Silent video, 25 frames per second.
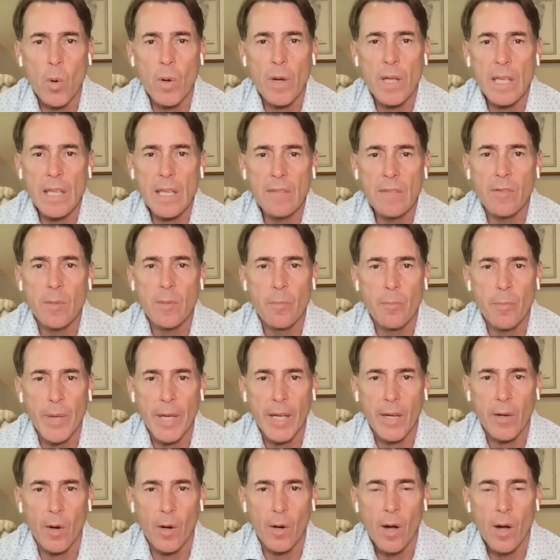or even
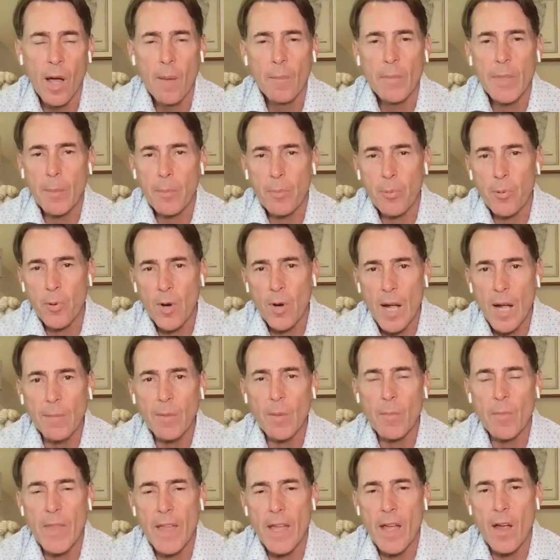bigger. The
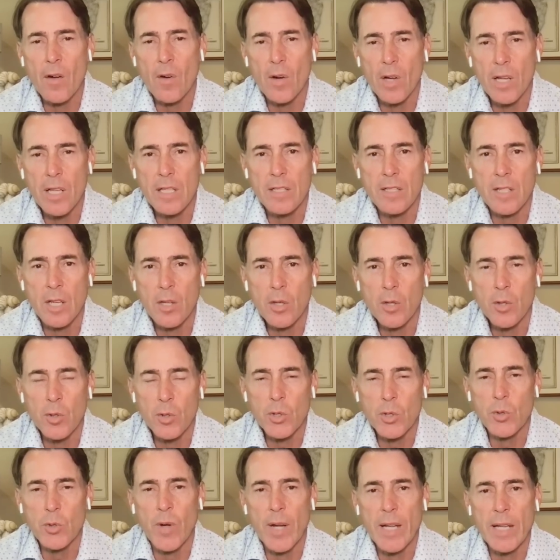problem there is you're
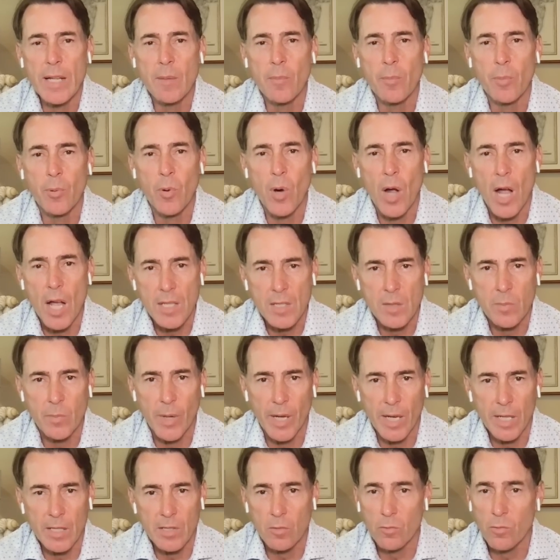trading
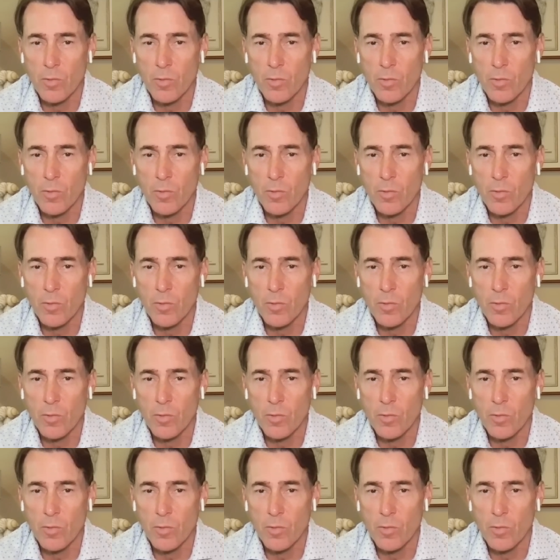prospects,